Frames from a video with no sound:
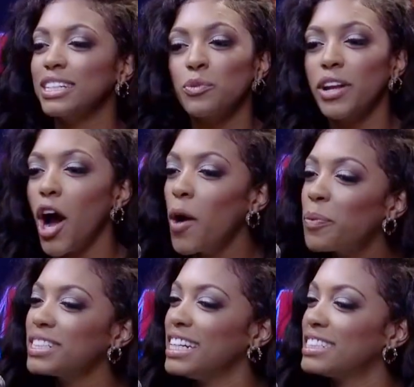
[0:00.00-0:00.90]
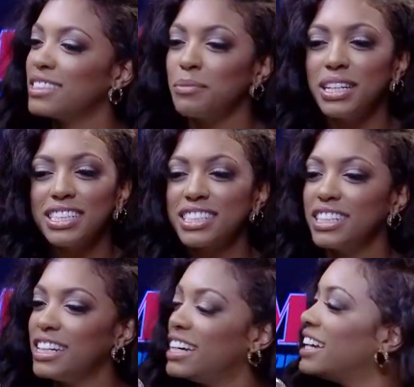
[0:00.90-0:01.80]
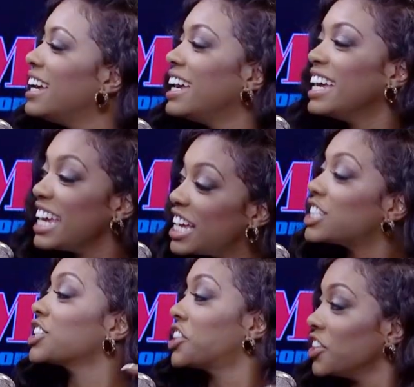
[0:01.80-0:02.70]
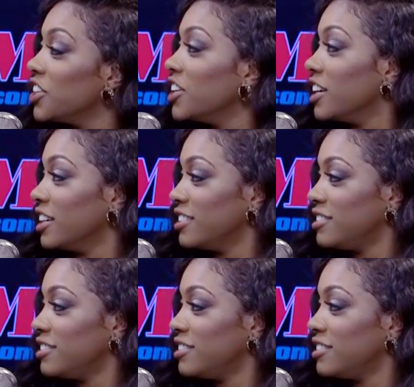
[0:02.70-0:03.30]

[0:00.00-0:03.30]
Because when Oprah says something is good, it's good.